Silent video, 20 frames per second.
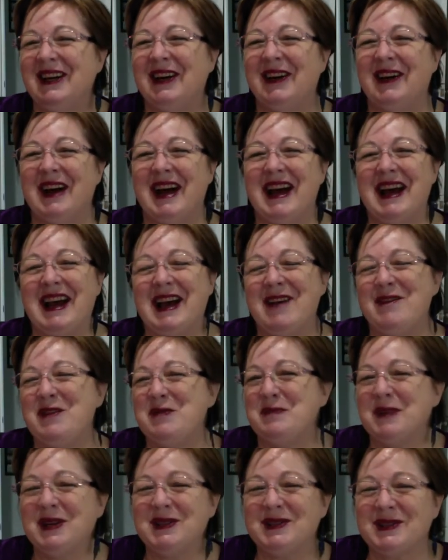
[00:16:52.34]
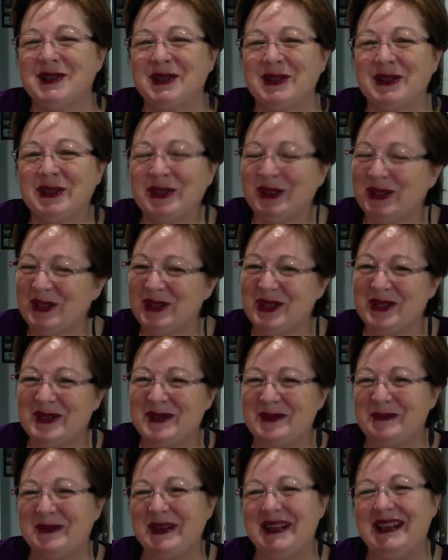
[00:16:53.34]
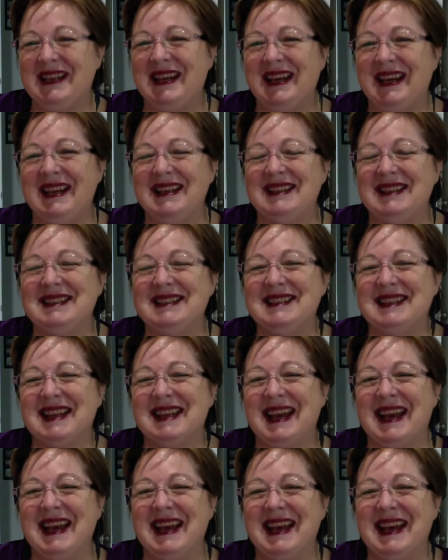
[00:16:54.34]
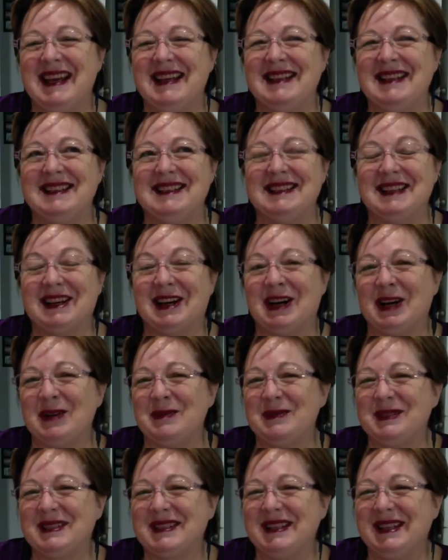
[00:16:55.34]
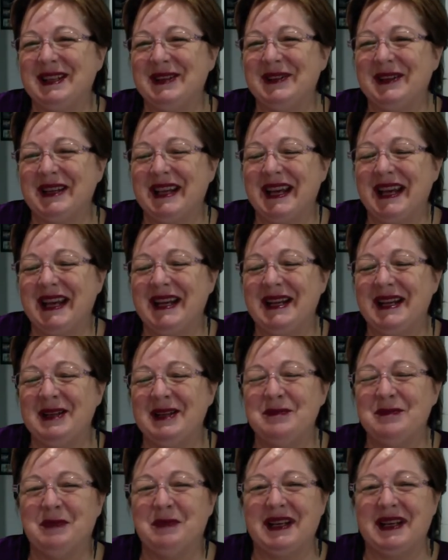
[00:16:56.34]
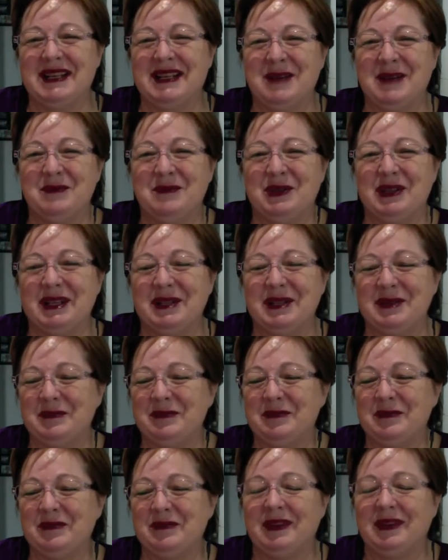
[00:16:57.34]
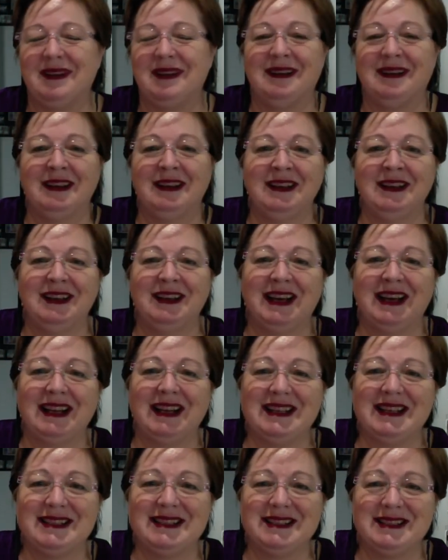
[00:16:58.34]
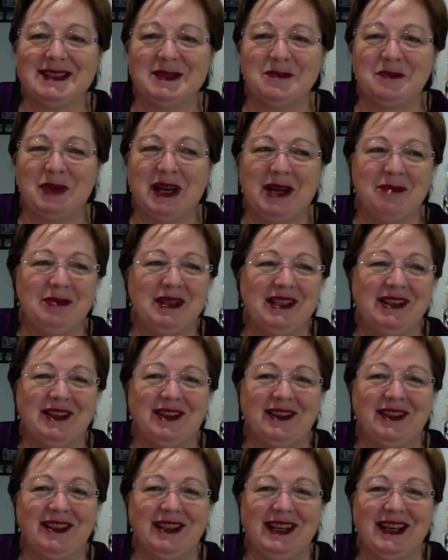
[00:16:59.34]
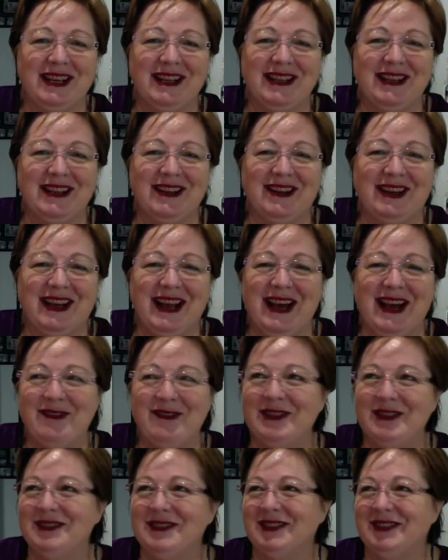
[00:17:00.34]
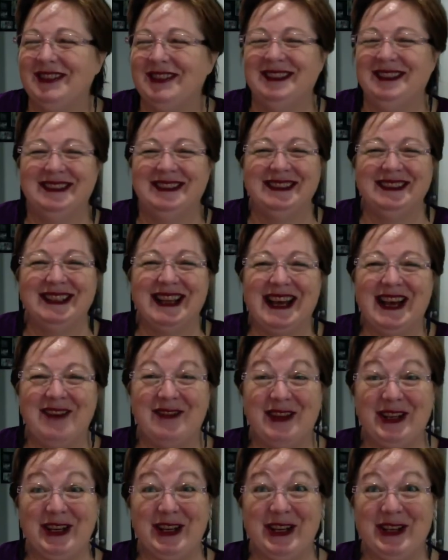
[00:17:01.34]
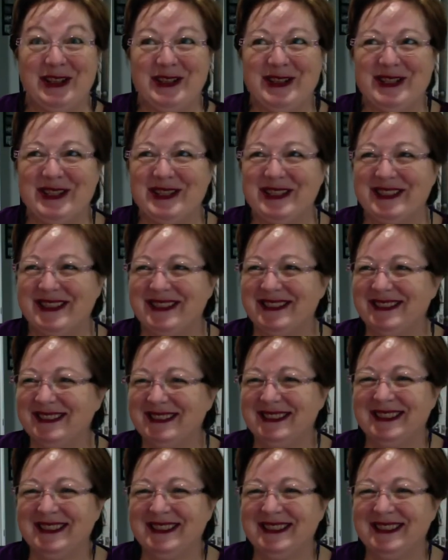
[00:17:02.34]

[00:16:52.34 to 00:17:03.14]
All right, have the most gorgeous weekend, and I will see you again Monday morning. Unless it's a public holiday that I haven't noted.